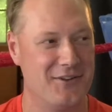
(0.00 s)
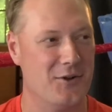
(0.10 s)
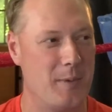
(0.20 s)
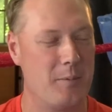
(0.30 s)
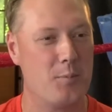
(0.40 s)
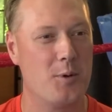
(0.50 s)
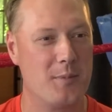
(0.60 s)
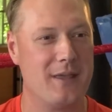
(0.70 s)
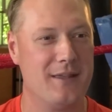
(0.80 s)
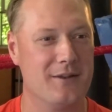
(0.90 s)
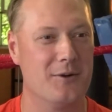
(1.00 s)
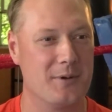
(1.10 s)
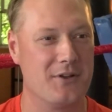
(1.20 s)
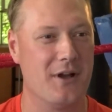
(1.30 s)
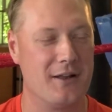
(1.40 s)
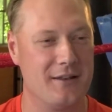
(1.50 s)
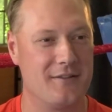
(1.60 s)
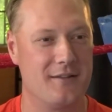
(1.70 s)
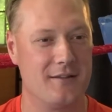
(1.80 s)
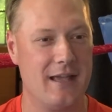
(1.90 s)
you know, maybe put me. You know, we talked and he
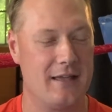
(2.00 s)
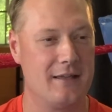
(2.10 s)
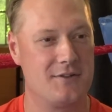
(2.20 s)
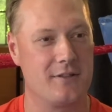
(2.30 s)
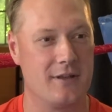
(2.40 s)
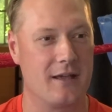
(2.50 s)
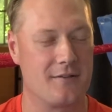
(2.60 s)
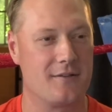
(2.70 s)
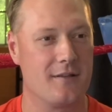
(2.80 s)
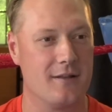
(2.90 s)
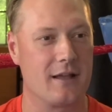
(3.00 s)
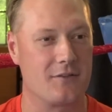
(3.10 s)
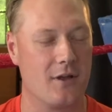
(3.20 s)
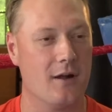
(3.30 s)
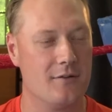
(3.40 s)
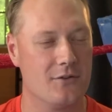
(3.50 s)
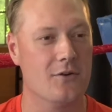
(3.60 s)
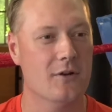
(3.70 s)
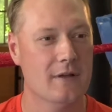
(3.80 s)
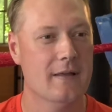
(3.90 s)
said, yeah, I can get you on the next on the next card.
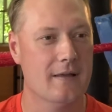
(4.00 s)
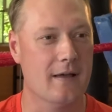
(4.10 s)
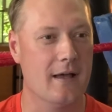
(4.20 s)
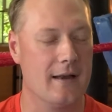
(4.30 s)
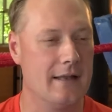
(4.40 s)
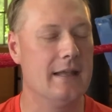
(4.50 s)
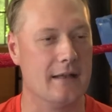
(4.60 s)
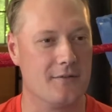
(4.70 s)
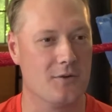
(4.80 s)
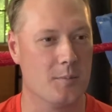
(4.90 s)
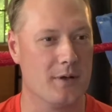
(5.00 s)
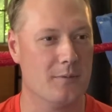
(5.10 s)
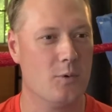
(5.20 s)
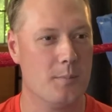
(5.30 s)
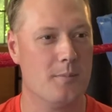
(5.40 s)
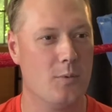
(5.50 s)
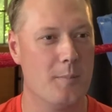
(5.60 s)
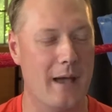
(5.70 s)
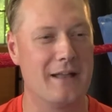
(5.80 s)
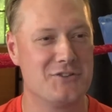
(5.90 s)
So, uh, and I did. So I've been one
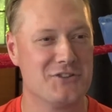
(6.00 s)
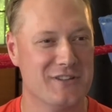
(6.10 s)
one match,